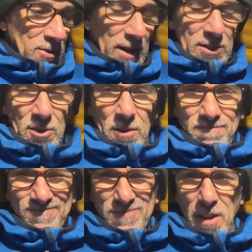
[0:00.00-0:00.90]
yeah, so
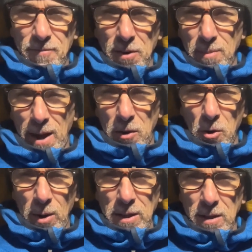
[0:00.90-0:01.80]
I feel better
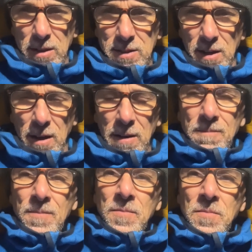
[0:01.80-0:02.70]
knowing that
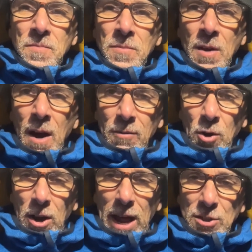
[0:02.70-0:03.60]
I've got
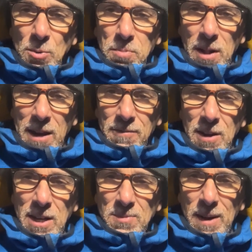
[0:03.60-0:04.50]
an action plan if
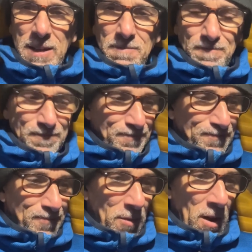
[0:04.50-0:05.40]
needs be.
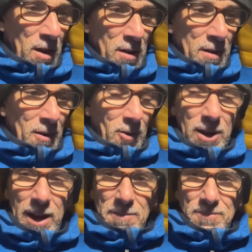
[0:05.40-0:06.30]

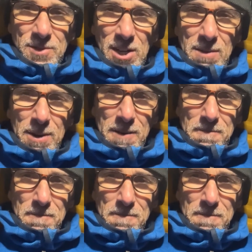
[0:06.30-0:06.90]
Okay, see you in a bit.